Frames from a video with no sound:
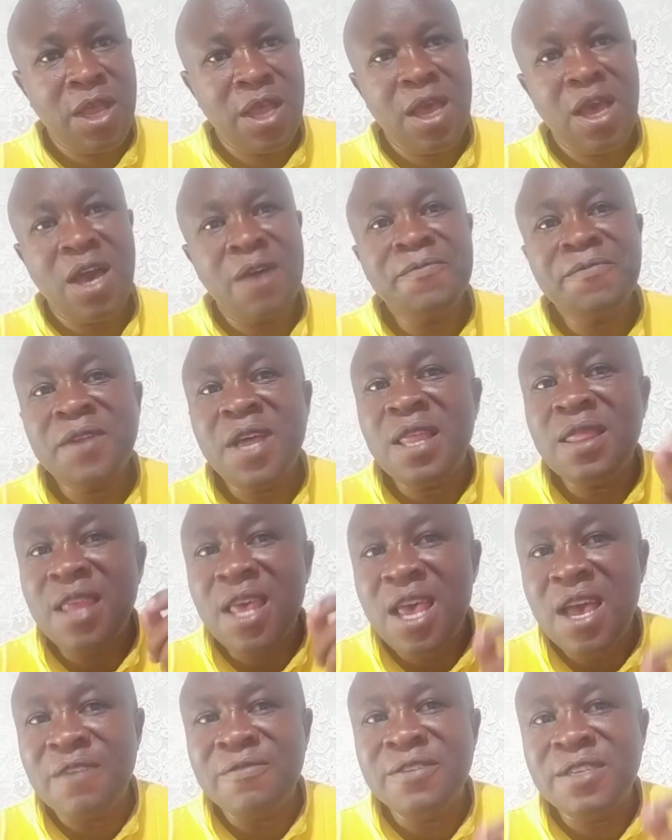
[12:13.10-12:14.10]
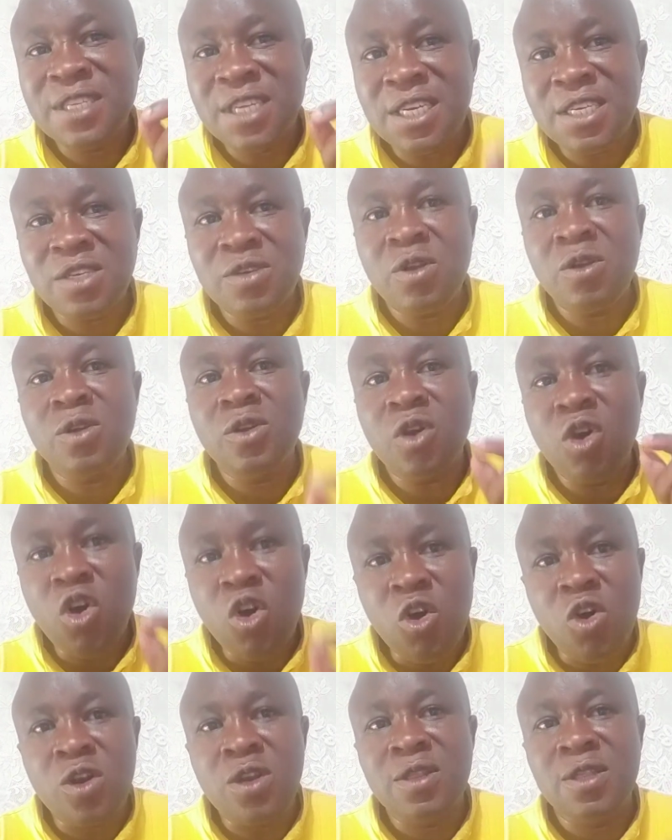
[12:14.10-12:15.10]
After they have settled
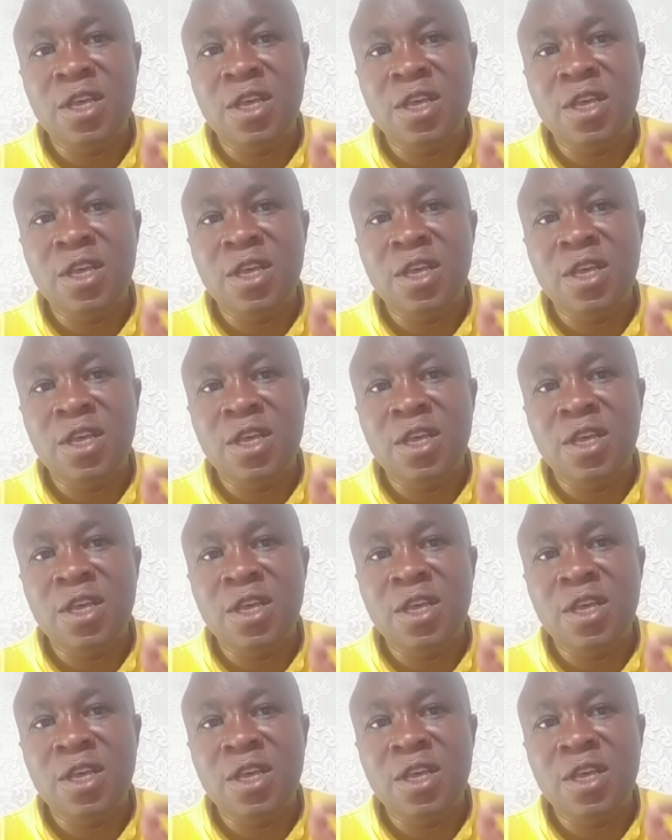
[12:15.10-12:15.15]
on